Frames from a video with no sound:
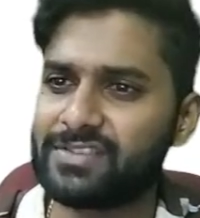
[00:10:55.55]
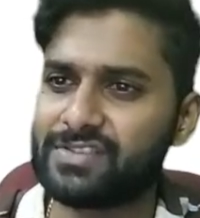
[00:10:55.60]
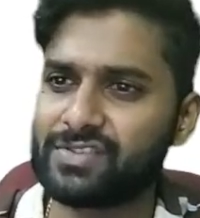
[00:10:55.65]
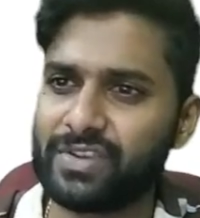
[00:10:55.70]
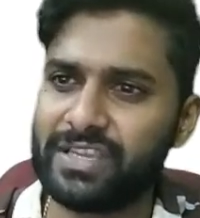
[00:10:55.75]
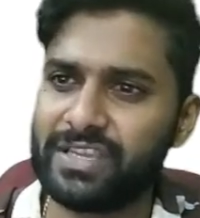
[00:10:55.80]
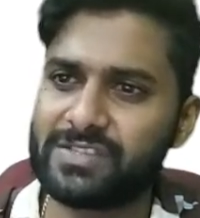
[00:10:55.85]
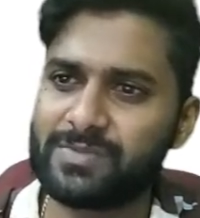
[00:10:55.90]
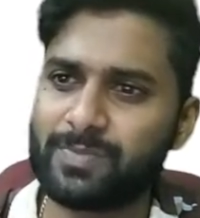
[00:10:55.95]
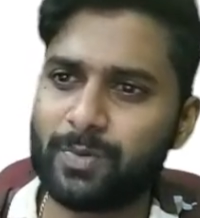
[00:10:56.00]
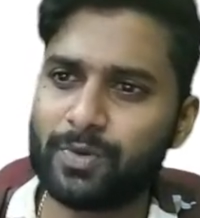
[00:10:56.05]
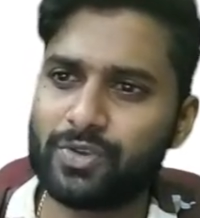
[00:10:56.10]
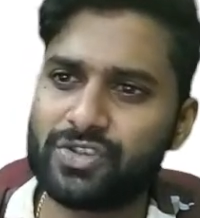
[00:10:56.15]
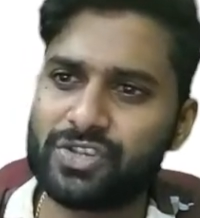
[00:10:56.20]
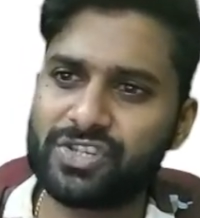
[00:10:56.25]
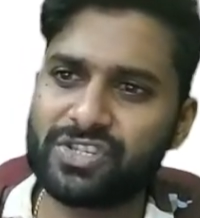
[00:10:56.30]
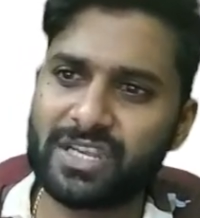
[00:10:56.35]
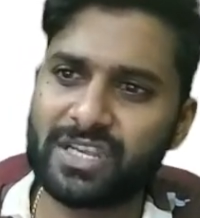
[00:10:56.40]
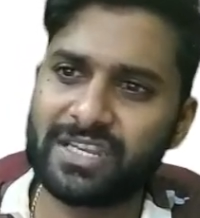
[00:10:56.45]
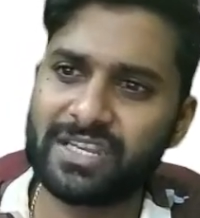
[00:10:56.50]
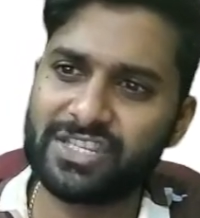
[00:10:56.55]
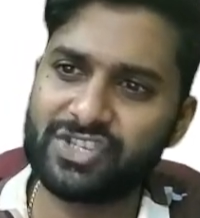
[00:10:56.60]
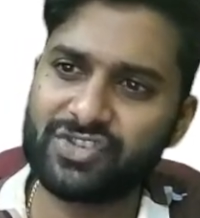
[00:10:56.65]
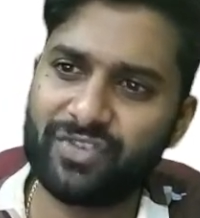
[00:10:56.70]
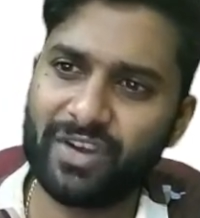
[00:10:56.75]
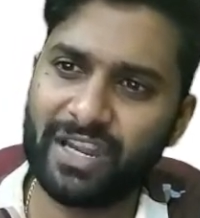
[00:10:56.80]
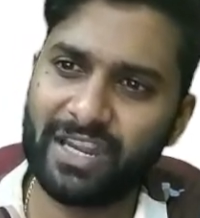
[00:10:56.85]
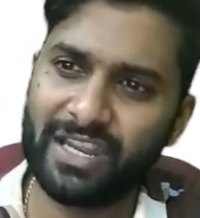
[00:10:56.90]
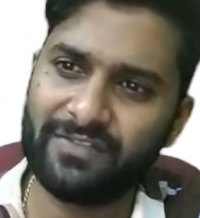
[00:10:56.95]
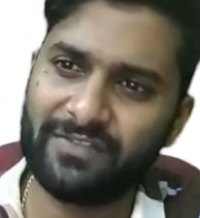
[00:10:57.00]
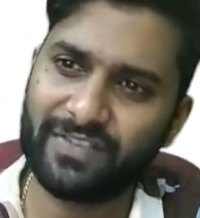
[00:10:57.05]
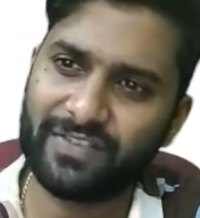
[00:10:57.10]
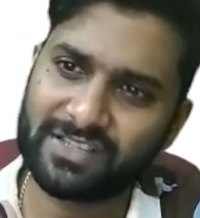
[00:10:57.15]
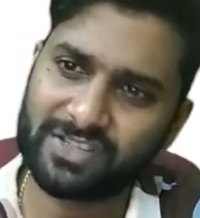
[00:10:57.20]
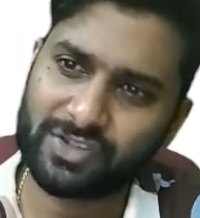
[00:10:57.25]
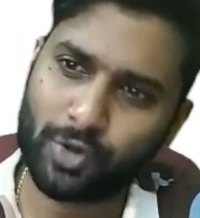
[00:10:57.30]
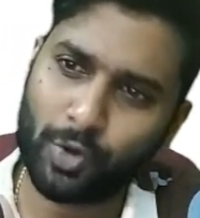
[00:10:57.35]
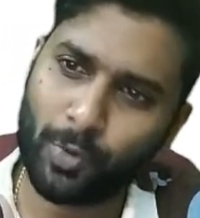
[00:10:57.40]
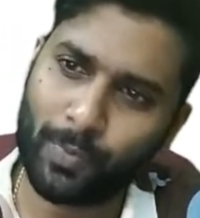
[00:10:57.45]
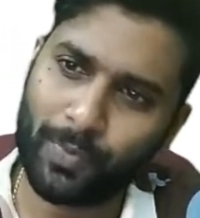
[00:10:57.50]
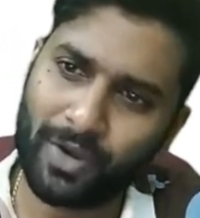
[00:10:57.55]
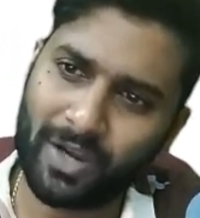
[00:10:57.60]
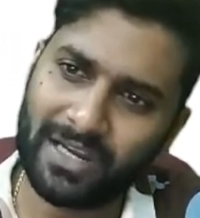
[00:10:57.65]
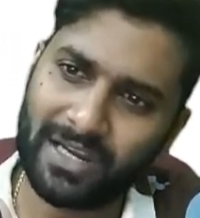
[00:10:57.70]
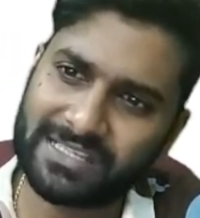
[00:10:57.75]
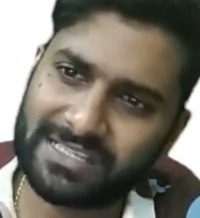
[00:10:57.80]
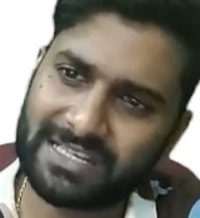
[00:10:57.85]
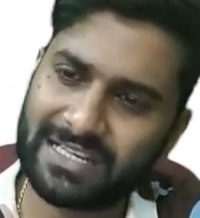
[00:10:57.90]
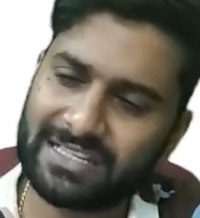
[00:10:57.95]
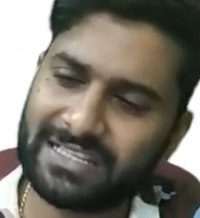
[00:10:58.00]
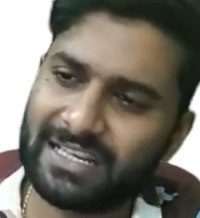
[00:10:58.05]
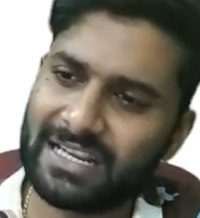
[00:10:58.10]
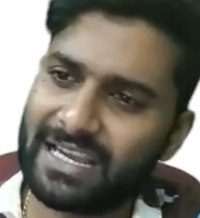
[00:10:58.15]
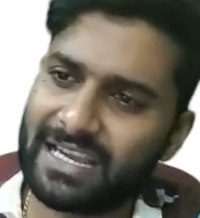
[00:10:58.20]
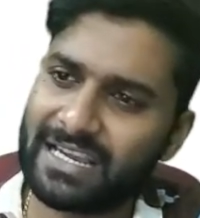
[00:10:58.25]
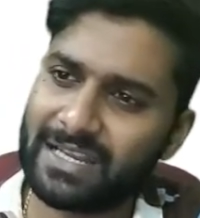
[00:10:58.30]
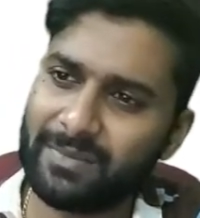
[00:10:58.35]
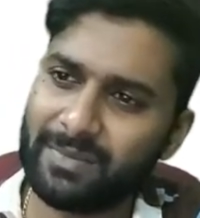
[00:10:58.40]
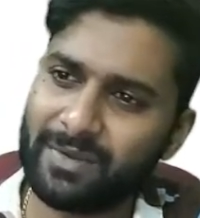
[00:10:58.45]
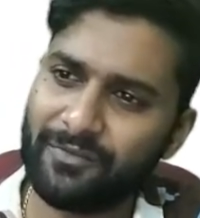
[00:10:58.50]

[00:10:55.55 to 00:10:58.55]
So his position is 21st. Hope you understand the diagram.